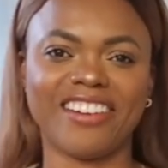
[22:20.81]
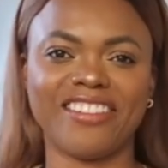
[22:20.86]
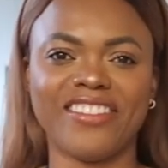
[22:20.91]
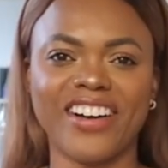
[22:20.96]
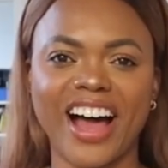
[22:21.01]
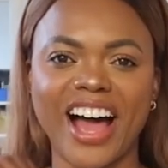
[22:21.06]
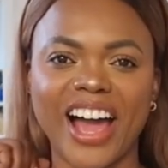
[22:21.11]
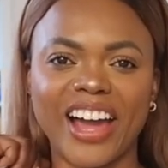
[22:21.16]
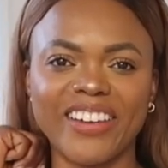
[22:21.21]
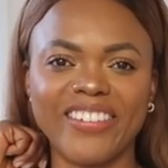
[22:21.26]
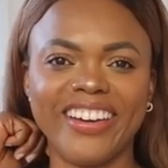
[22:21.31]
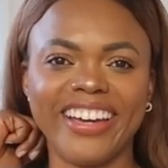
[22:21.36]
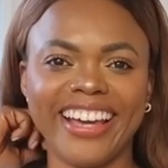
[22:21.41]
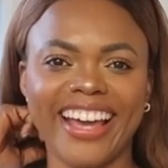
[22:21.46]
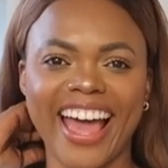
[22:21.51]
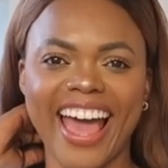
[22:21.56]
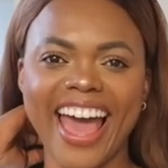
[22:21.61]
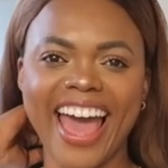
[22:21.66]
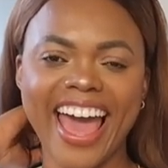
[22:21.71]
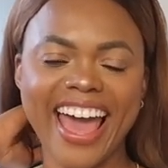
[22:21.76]
of vibe.
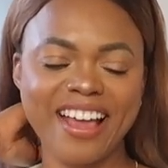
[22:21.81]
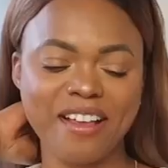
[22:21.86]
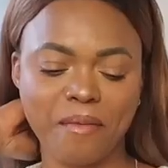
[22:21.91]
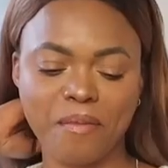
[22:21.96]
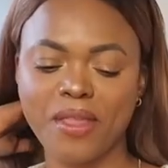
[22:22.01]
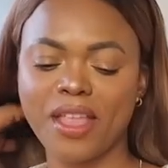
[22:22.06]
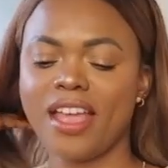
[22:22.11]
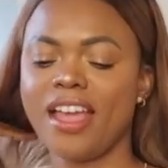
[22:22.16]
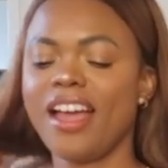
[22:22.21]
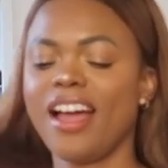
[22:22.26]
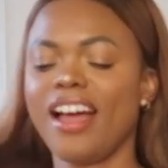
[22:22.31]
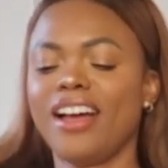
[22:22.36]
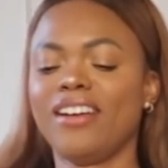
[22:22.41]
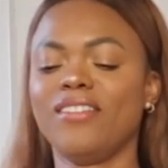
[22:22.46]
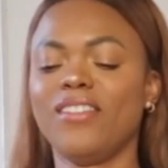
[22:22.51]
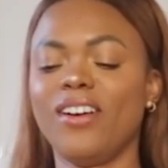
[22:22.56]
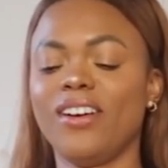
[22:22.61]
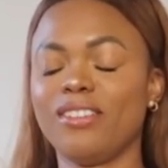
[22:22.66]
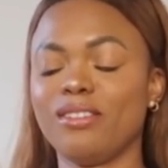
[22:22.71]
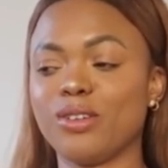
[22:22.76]
I'm
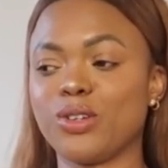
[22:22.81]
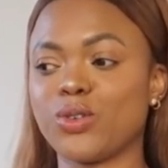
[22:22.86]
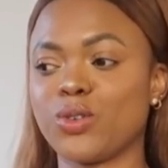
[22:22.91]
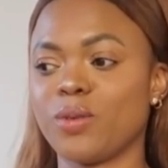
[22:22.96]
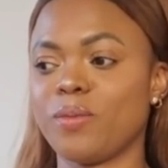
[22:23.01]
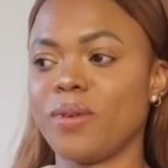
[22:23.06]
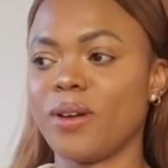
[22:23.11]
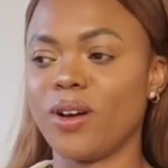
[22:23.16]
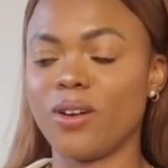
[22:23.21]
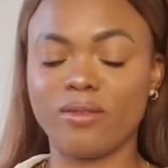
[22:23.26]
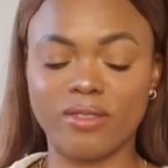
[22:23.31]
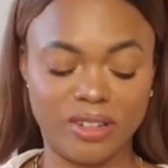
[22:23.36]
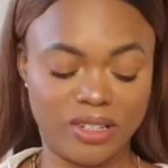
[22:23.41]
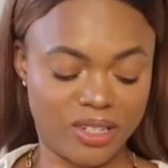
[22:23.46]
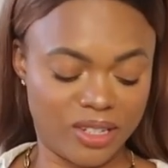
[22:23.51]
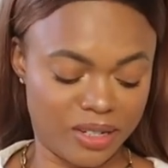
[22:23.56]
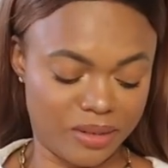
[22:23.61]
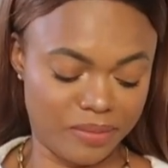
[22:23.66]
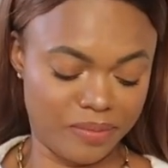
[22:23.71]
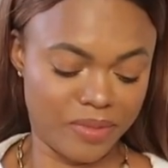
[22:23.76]
always tripping over
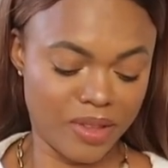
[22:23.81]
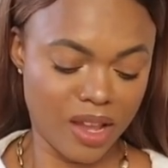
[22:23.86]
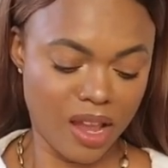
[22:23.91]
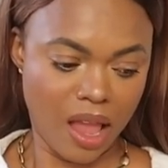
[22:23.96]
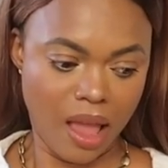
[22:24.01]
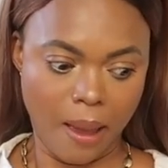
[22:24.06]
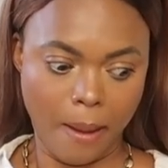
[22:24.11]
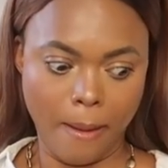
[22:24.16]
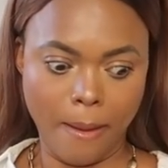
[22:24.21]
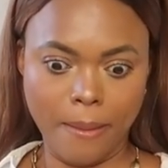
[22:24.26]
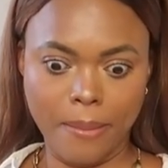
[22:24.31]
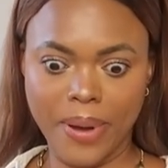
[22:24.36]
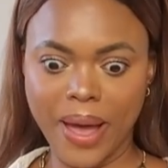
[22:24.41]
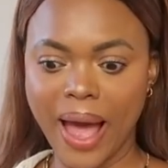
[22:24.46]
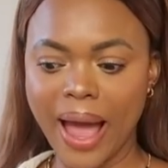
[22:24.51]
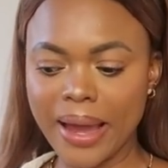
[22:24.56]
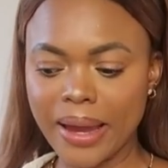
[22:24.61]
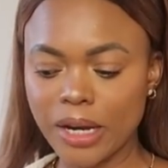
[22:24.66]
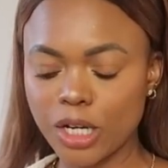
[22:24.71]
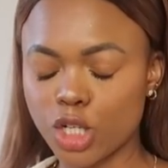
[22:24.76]
some
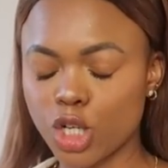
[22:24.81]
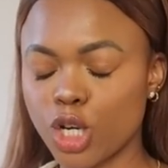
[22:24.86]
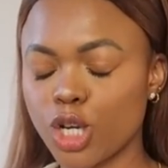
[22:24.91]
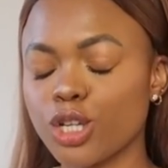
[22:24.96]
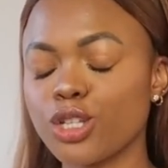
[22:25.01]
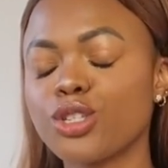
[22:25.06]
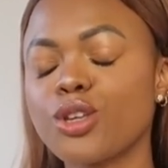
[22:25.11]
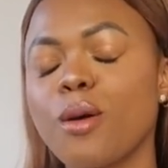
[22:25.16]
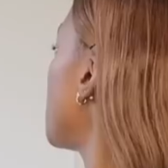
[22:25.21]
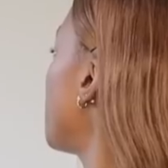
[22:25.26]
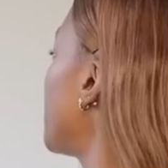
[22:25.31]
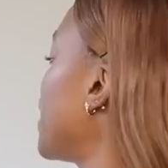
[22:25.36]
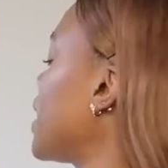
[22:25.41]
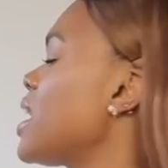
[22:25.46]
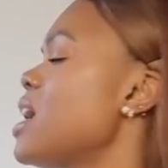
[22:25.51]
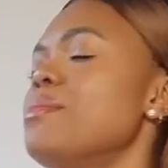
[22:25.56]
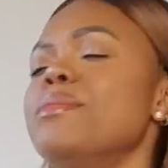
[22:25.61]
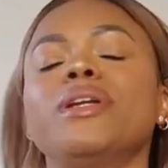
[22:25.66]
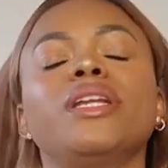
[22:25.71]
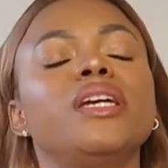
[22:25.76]
packages. What I
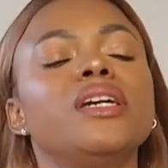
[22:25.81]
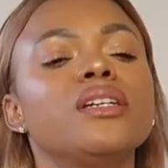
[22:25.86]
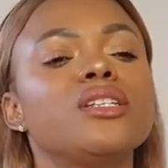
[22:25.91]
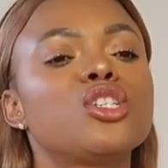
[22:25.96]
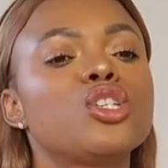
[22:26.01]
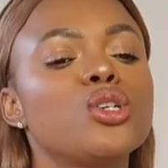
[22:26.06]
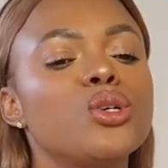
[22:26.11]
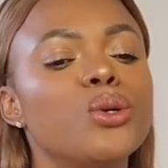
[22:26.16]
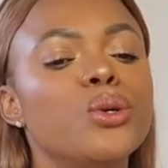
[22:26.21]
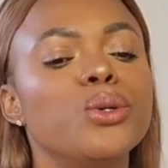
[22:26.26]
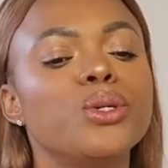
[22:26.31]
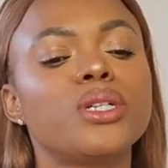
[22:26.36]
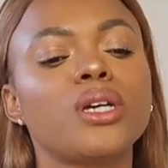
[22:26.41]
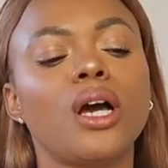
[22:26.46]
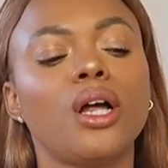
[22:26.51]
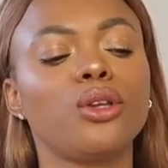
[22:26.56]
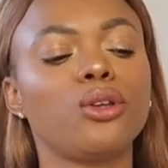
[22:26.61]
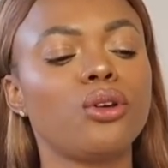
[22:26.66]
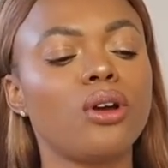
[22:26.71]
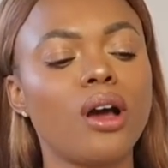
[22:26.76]
came on here to
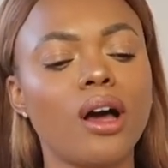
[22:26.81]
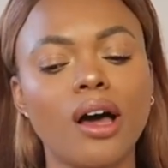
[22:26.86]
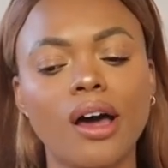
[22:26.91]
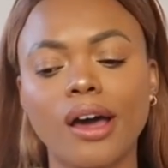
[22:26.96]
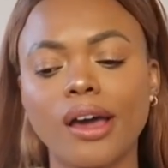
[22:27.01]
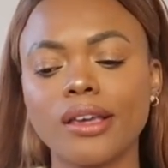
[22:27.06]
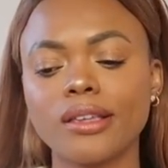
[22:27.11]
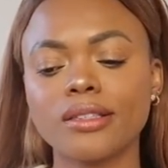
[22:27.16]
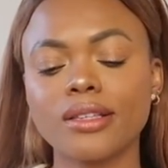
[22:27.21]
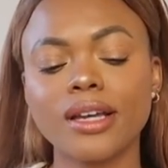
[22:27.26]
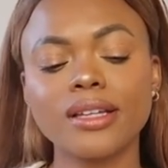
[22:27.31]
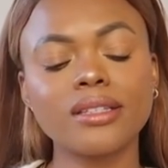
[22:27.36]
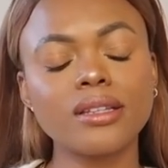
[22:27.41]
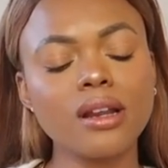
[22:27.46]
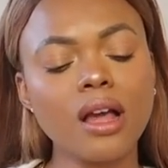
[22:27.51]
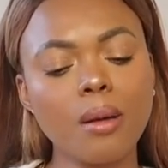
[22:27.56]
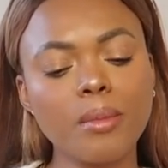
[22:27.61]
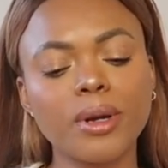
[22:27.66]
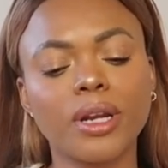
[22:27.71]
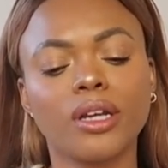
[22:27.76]
tell you guys, I did
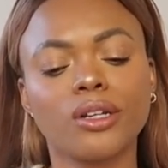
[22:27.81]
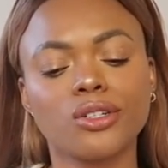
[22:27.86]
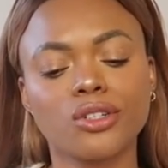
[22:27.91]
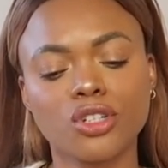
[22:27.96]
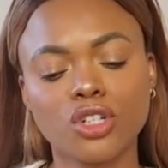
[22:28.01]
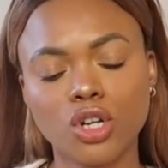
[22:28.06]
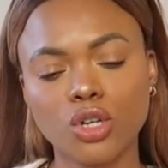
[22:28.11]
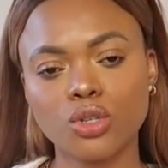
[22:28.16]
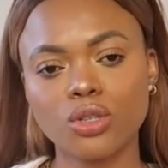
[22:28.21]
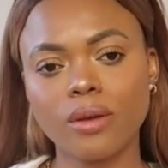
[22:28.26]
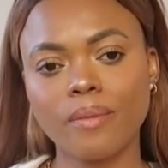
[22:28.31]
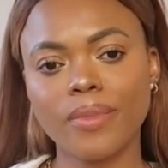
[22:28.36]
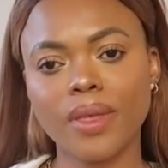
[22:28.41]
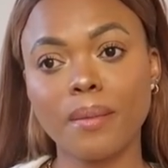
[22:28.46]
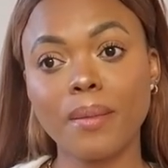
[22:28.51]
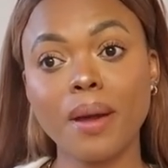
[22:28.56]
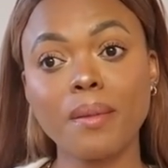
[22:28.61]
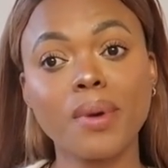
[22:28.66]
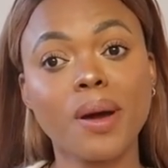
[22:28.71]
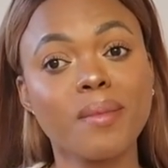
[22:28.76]
come in here to tell you something.
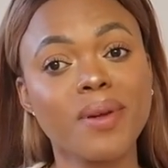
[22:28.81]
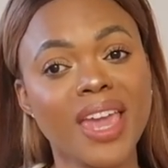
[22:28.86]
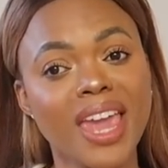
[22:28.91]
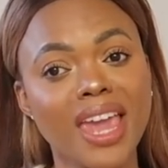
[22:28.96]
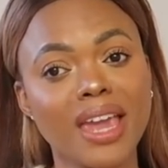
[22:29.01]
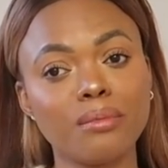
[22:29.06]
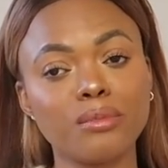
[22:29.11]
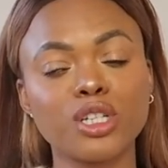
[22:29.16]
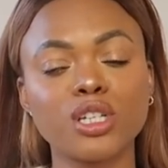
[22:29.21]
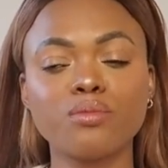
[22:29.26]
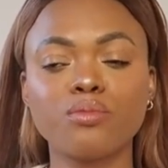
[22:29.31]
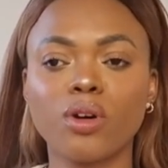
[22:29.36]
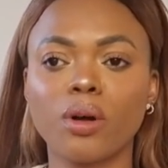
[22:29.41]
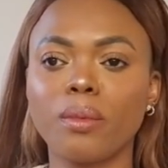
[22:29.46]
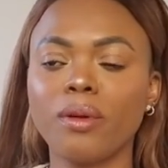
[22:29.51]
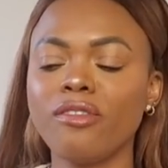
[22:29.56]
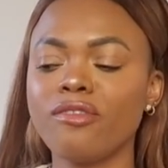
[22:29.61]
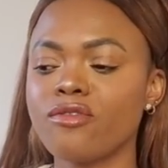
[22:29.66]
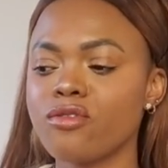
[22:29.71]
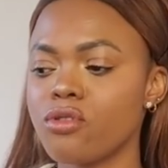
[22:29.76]
My mom came, she brought
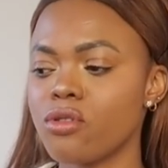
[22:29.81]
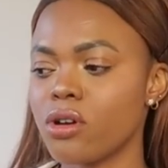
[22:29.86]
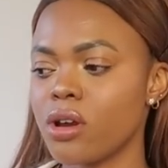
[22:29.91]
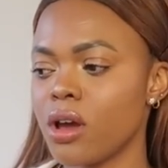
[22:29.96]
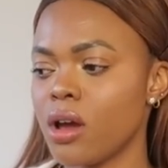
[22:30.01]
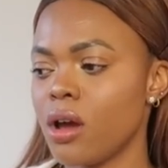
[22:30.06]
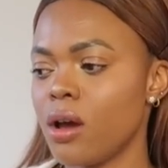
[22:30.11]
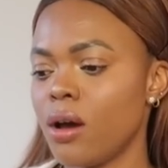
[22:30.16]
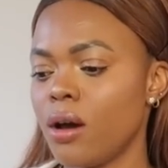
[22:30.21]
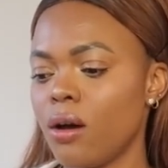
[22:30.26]
me food.